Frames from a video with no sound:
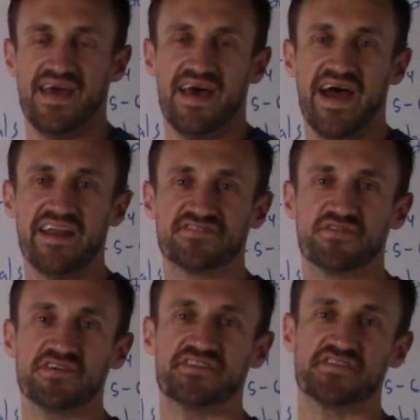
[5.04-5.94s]
Hi, it's
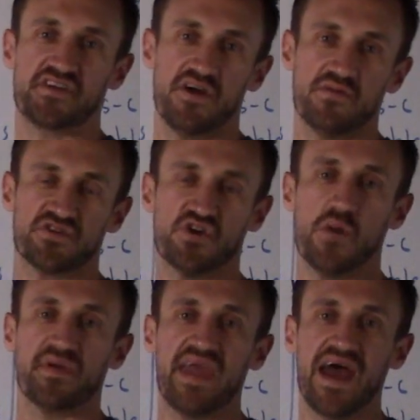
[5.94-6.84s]
Chris Hitchko with Show
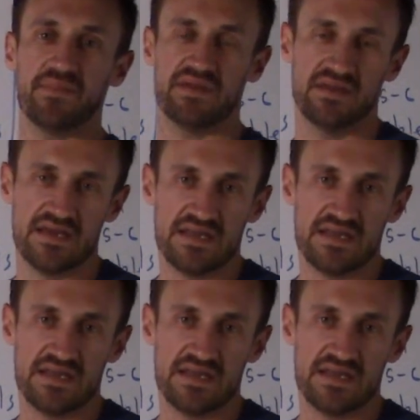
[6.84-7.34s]
Up Academy.